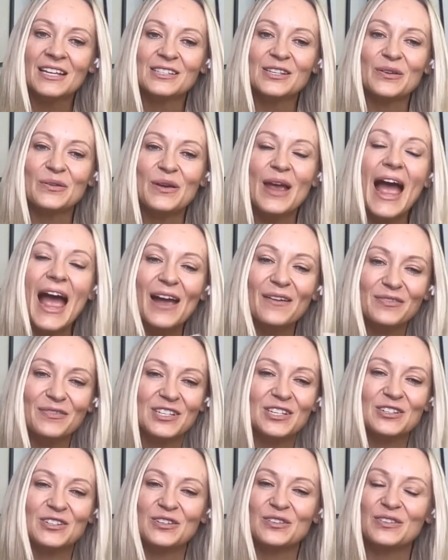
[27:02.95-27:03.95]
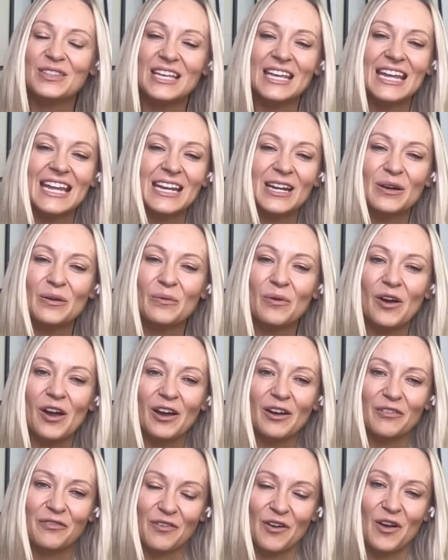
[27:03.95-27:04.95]
So you have to do the inner
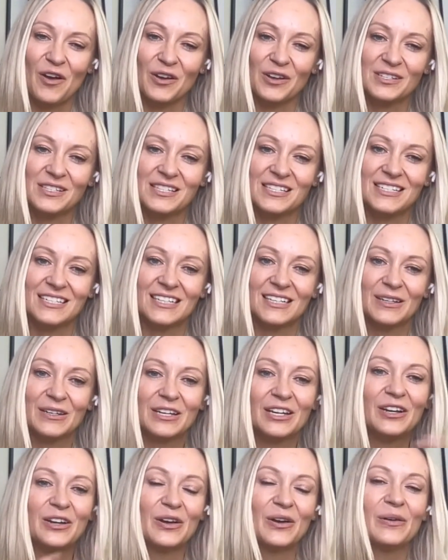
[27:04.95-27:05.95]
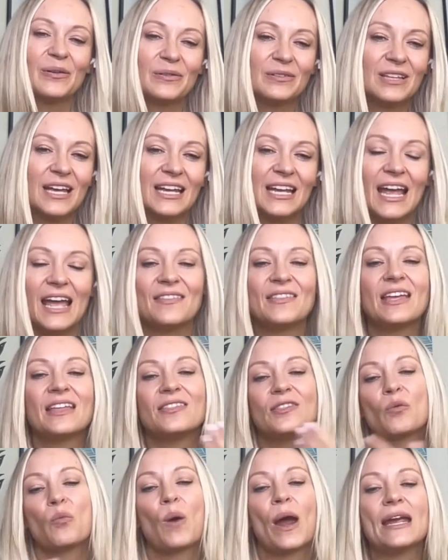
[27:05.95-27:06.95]
work first, and
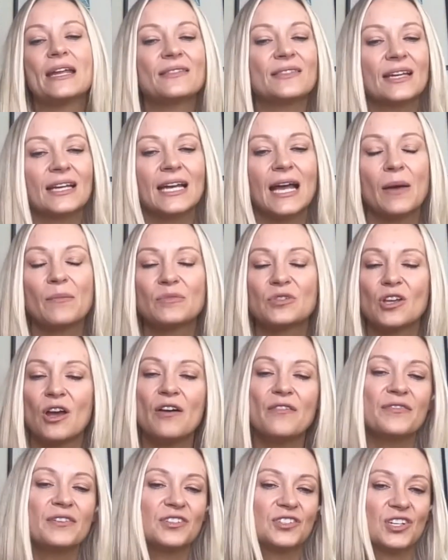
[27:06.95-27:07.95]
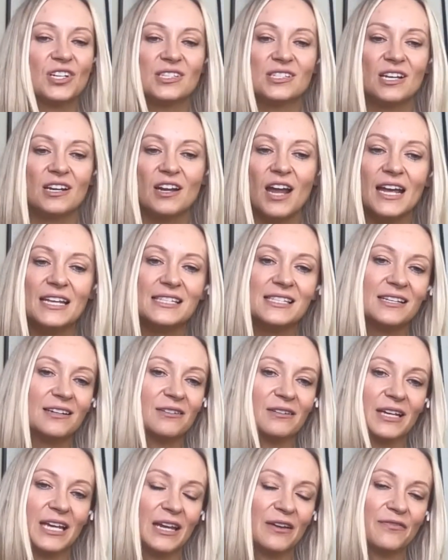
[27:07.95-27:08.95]
then the weight that comes off is just a nice
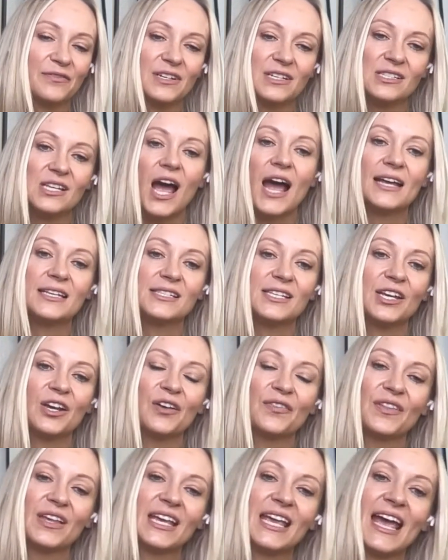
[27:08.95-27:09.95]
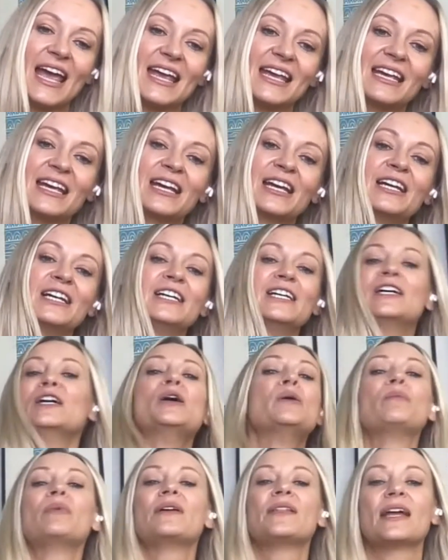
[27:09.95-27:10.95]
little gift. It's icing on the cake.
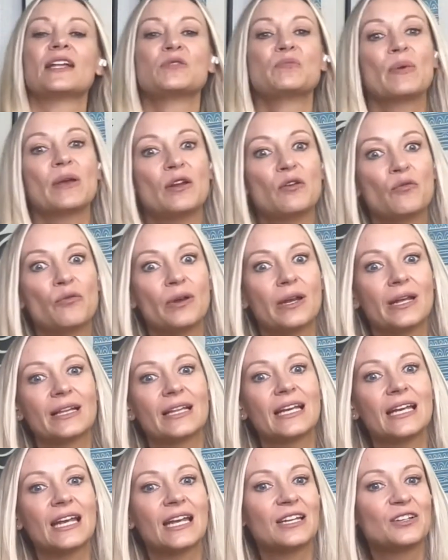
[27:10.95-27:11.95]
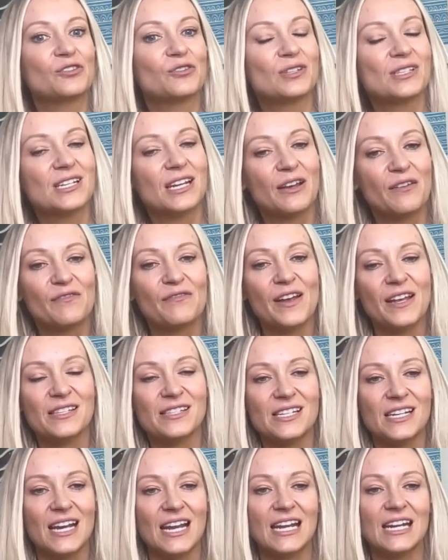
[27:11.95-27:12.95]
But that's been a really interesting and
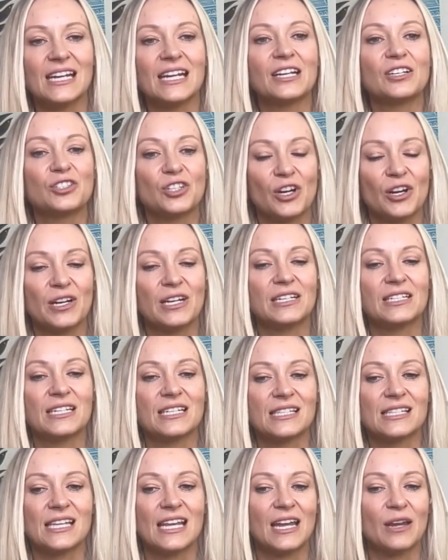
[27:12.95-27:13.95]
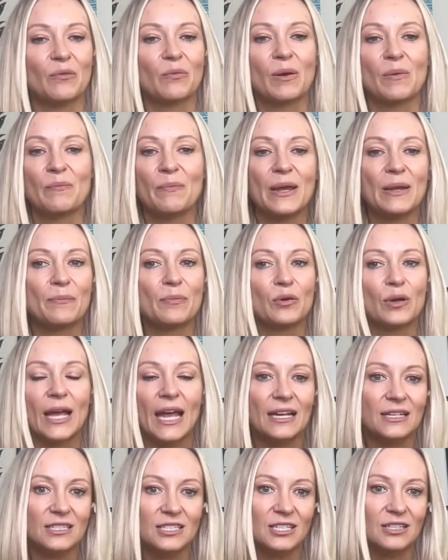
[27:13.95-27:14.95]
fascinating journey to see when people
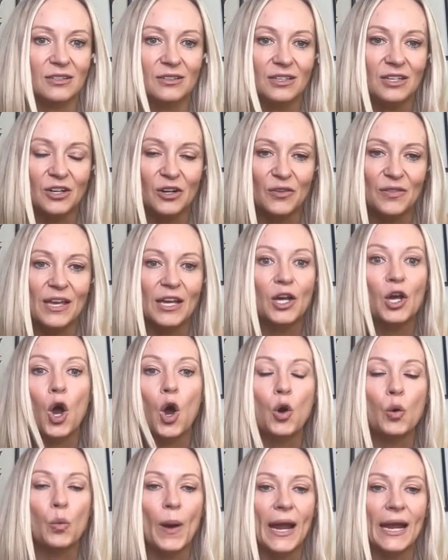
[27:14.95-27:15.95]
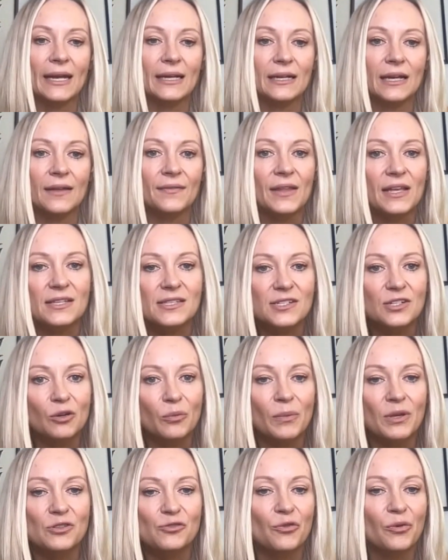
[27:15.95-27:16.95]
get to, their goal weight and they're still
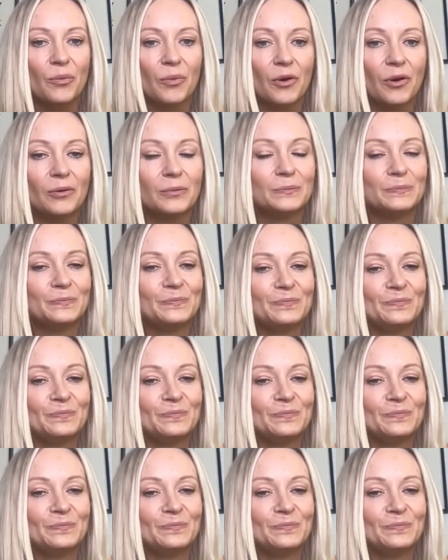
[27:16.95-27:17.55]
miserable.